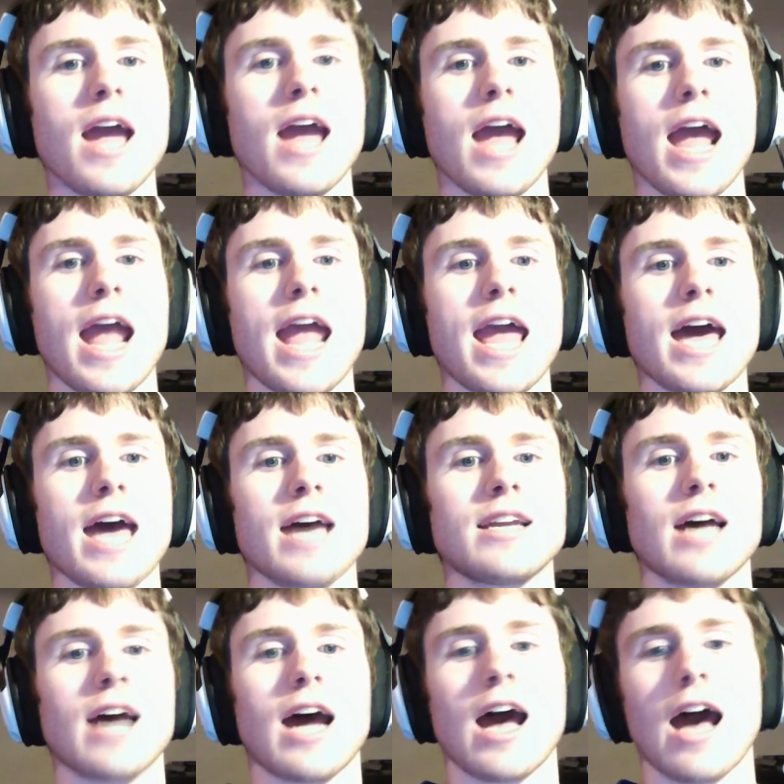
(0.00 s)

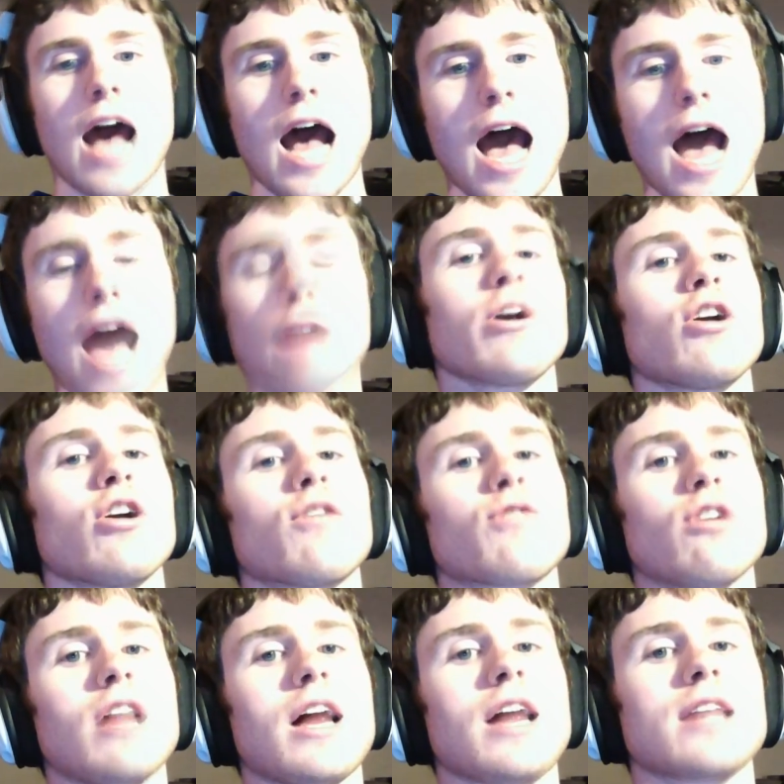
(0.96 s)
And I went
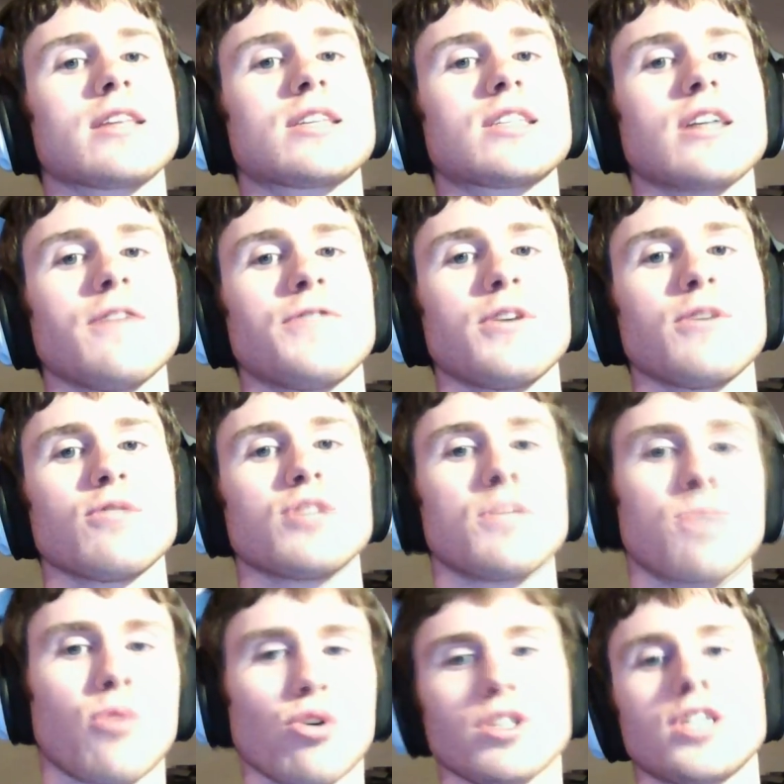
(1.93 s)
over a lot of the stuff that was
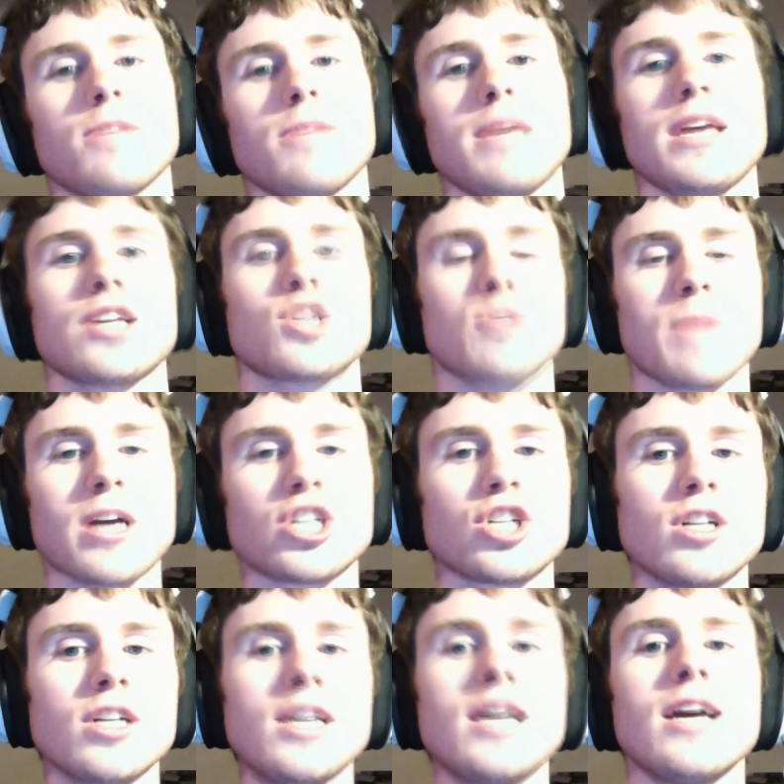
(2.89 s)
important to me,
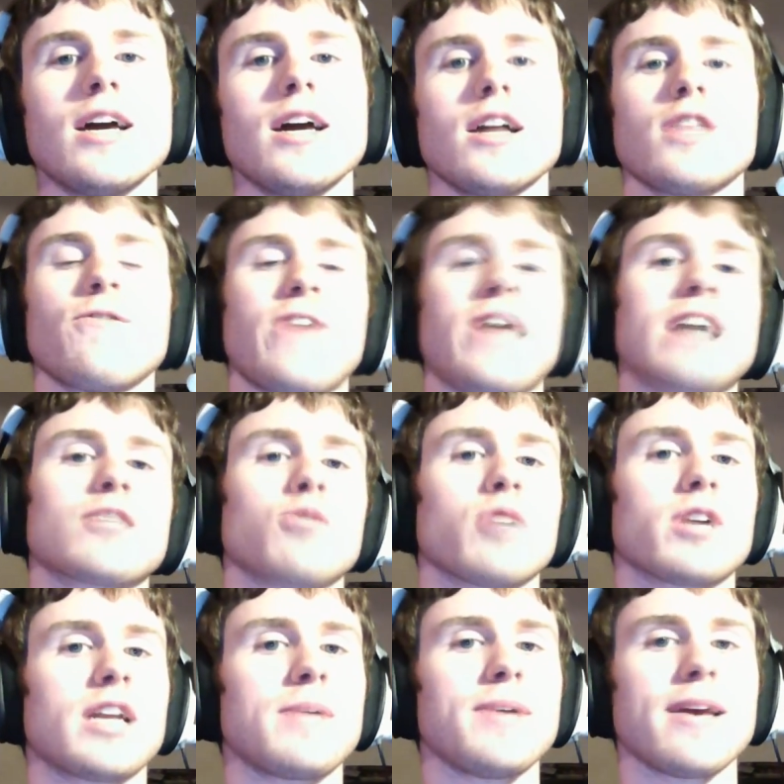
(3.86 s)
especially the fact that
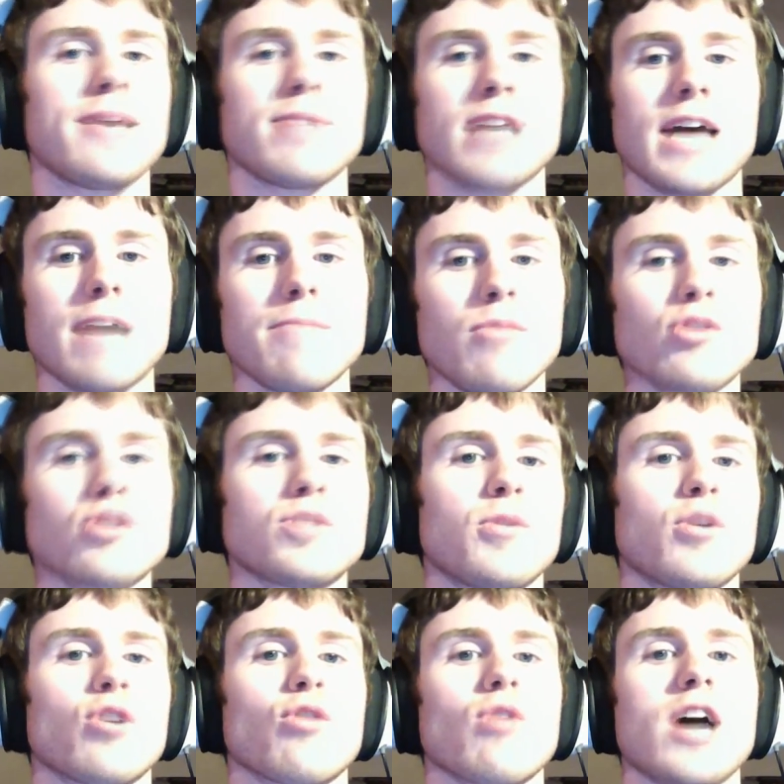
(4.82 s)
we're going to be able to have
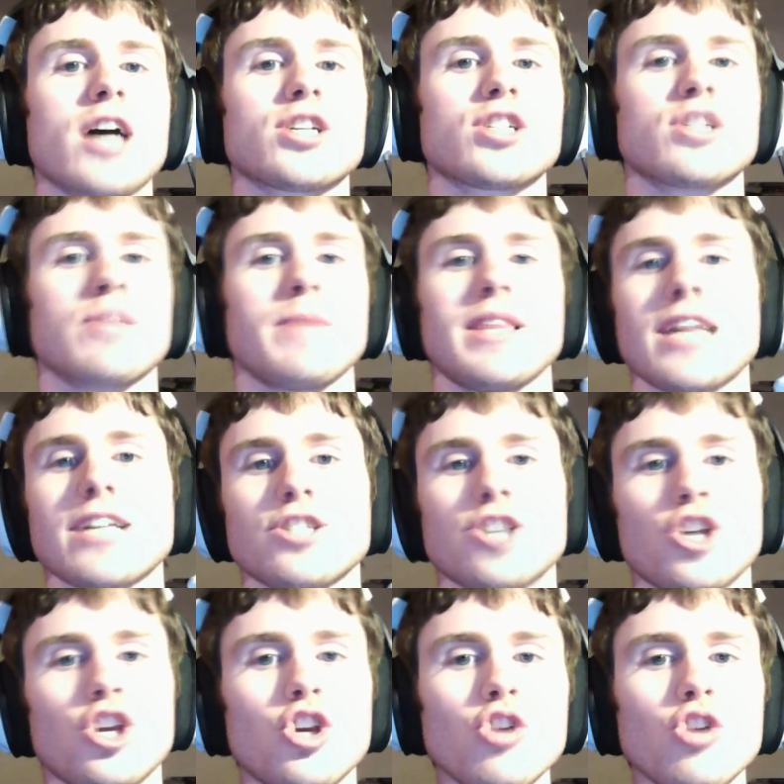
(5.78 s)
multiple garages. I mean, that's
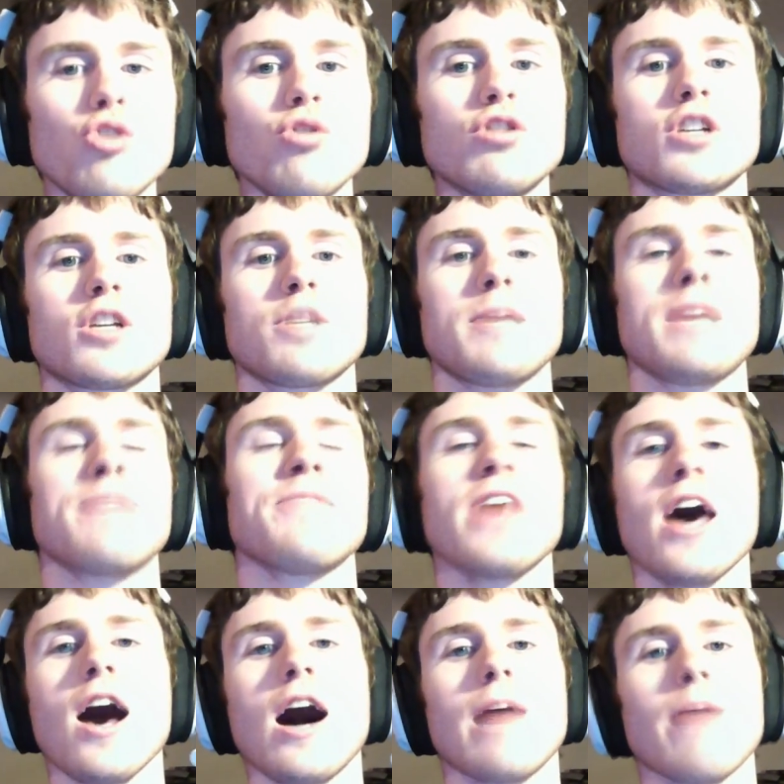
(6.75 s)
huge to me.
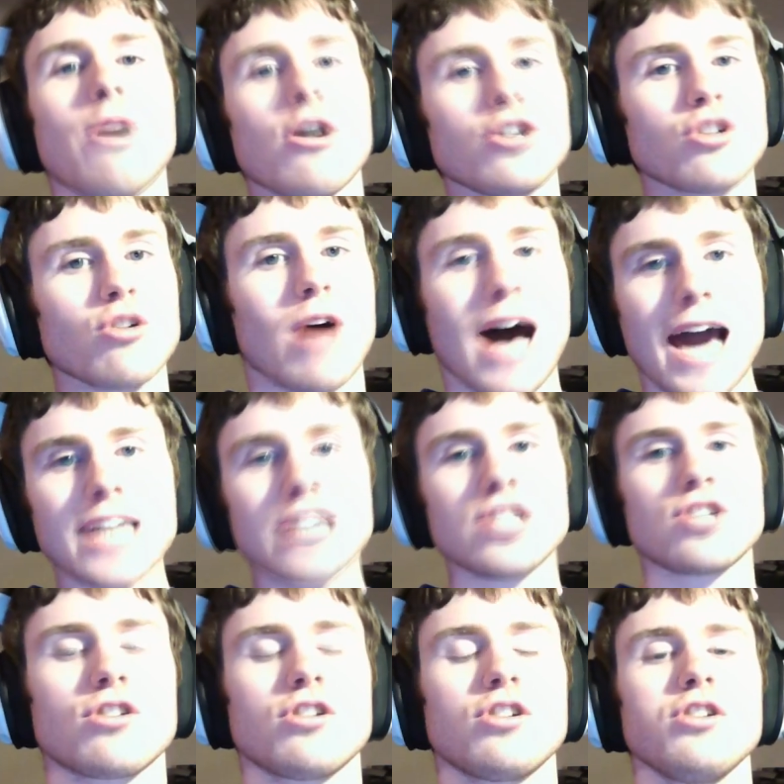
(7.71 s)
Um, also,
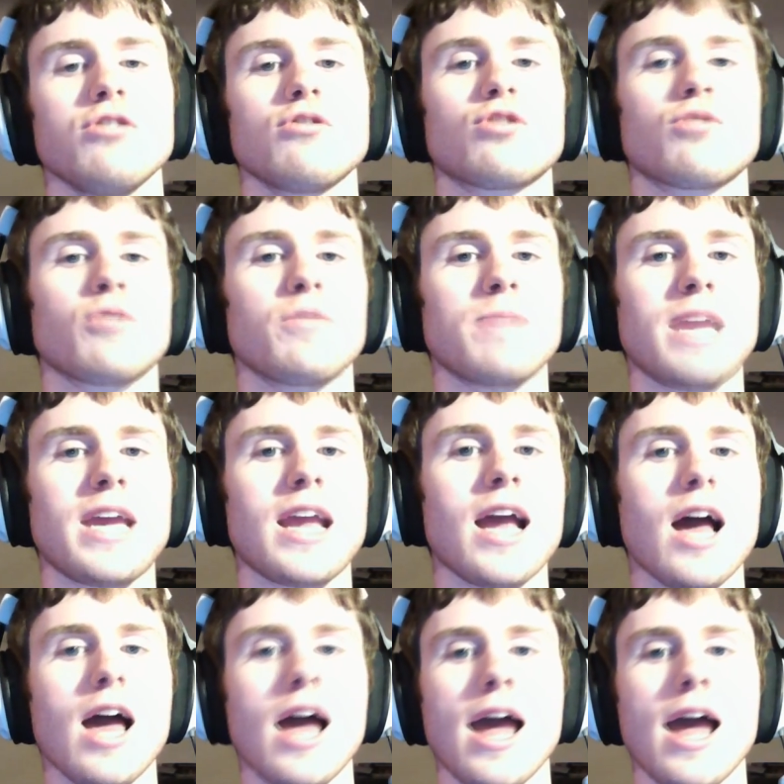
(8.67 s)
heists huge with me.